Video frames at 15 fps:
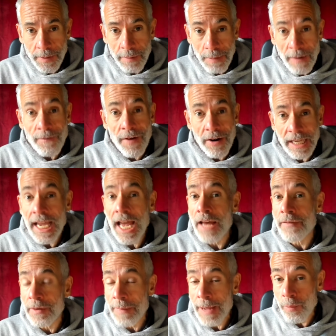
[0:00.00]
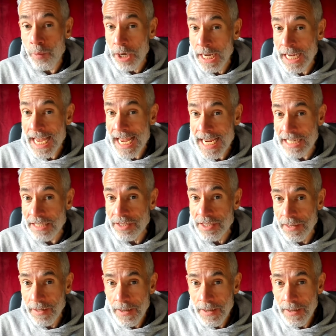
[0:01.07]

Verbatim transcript: being very careful about what I eat.